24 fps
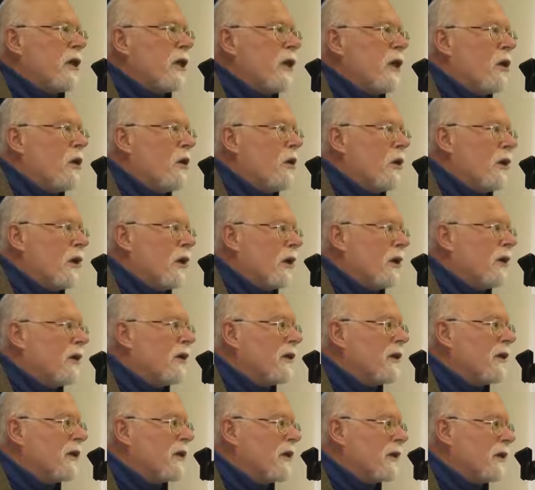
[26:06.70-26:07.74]
in the
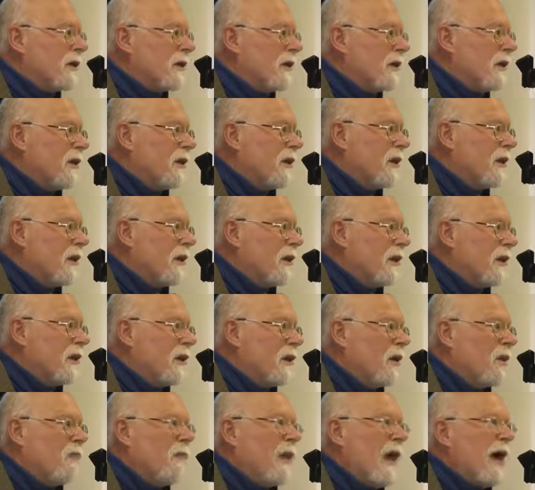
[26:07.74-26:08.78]
audience
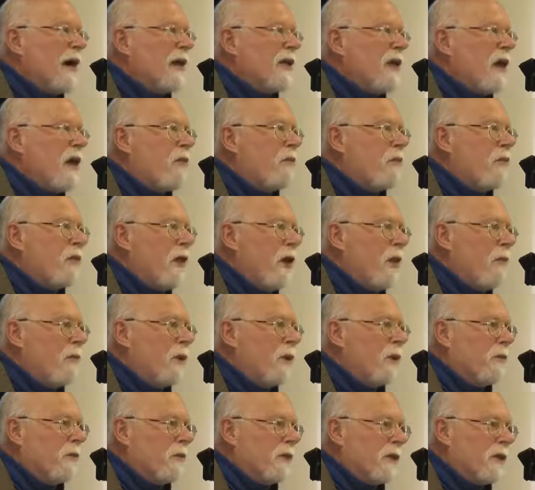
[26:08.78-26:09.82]
might have
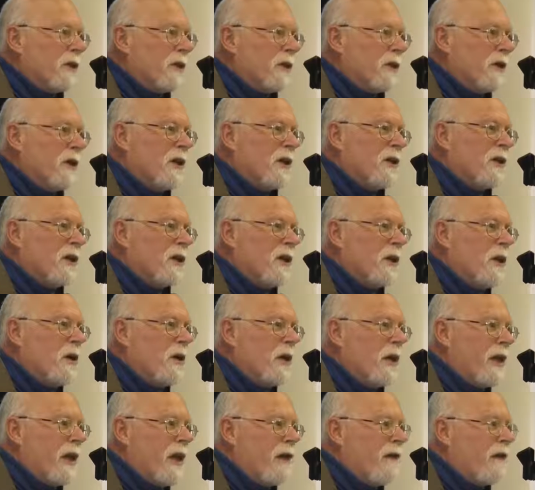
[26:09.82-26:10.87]
problems to
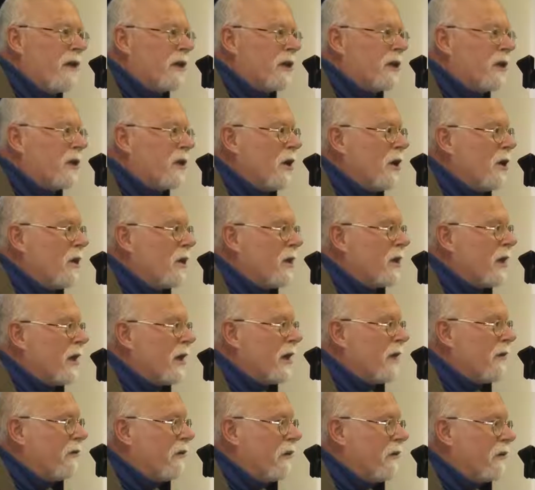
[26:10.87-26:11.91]
know that there are stones
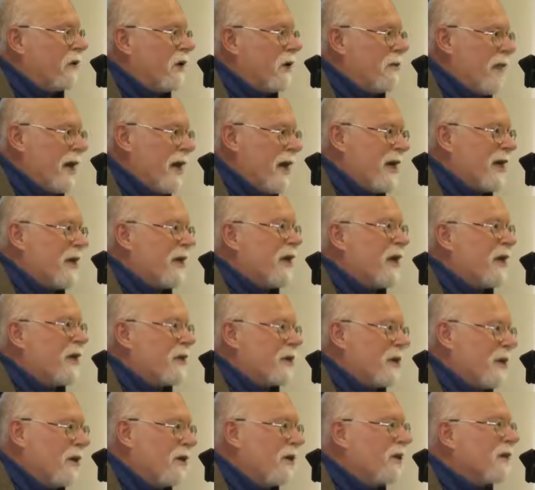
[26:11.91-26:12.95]
that are 50 million
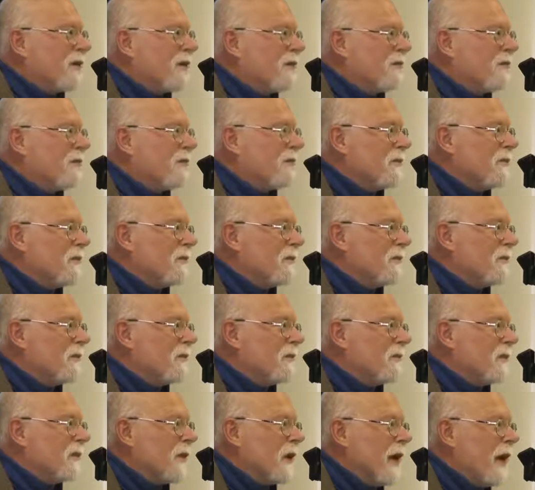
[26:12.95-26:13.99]
years old,
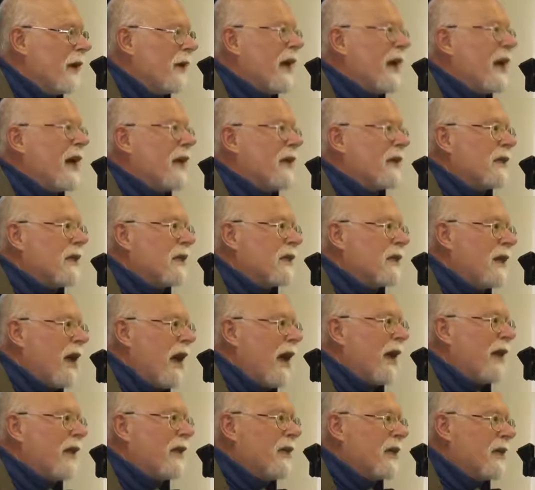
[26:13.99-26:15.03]
and that as a
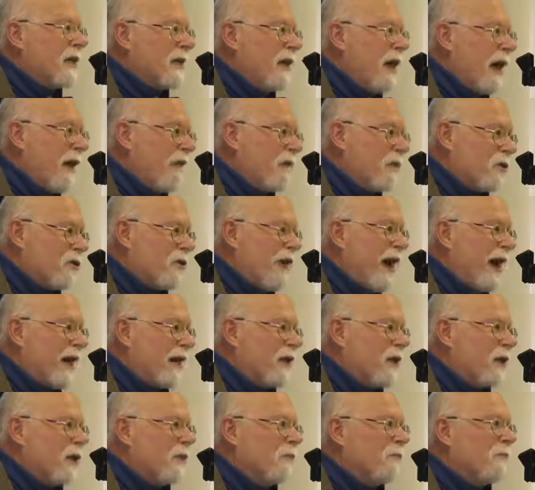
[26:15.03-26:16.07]
scientist I have
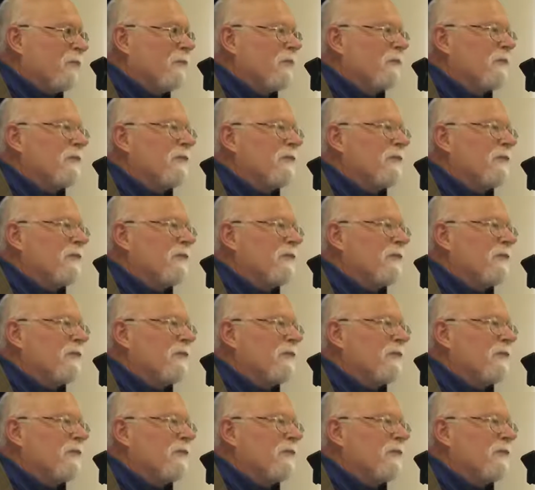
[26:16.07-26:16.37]
tracked them.